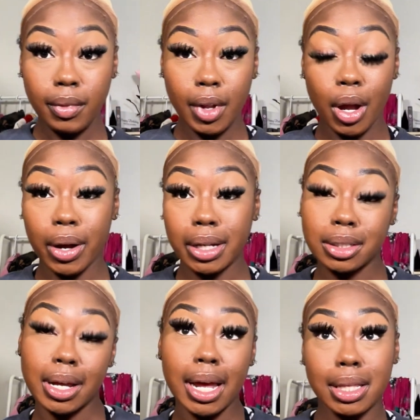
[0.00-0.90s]
Okay,
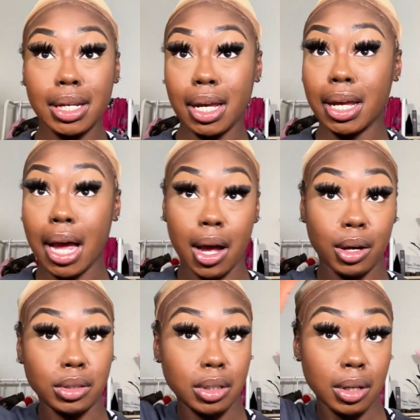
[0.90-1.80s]
so after that, y'all,
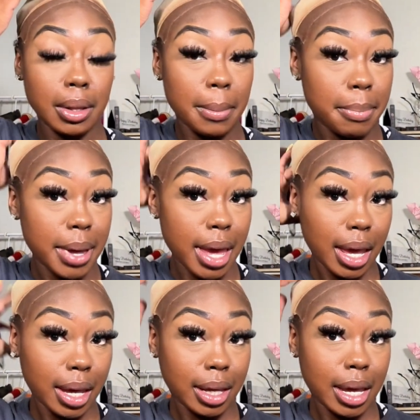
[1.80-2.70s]
so the back
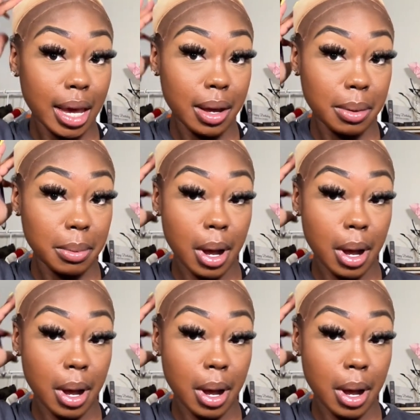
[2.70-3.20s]
cap,